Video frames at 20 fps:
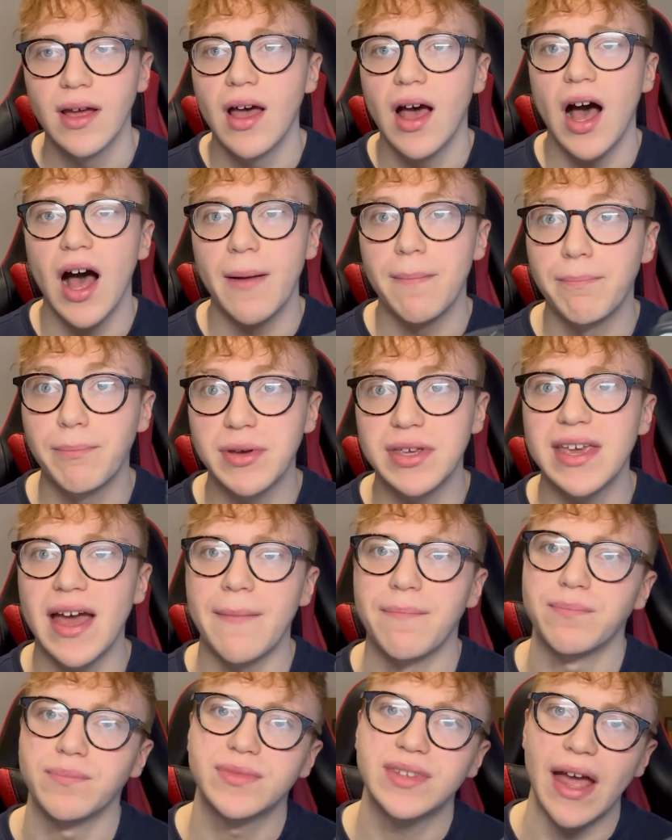But yeah,
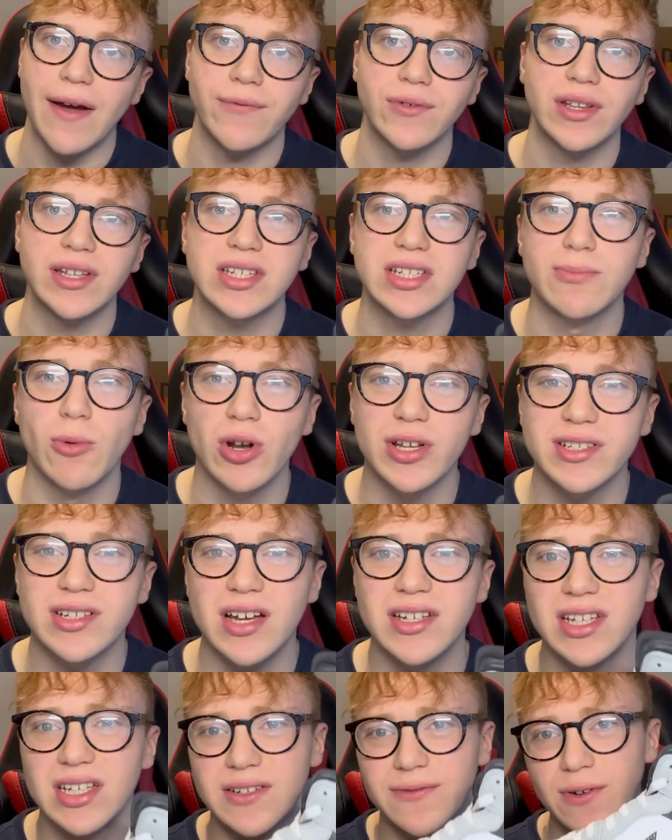definitely smaller
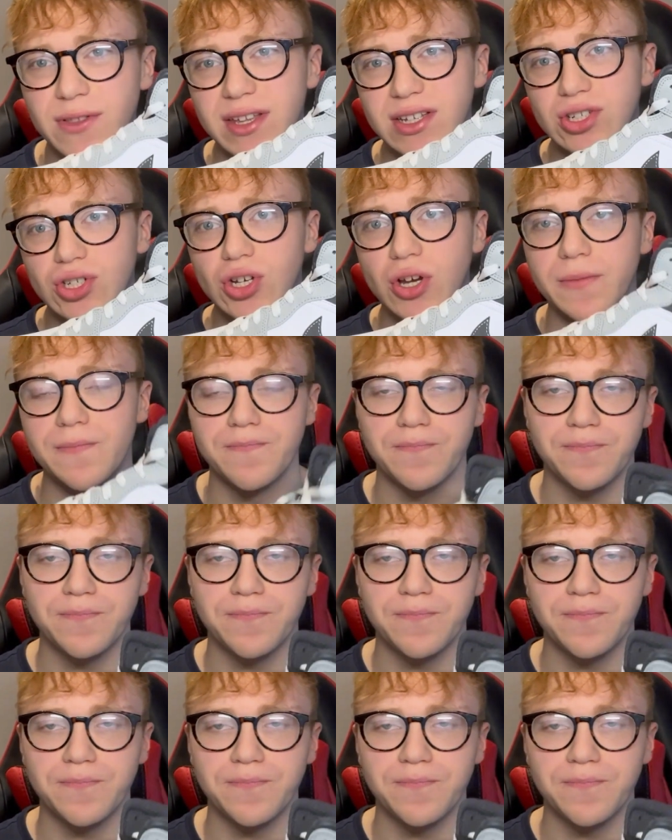sizes for this shoe.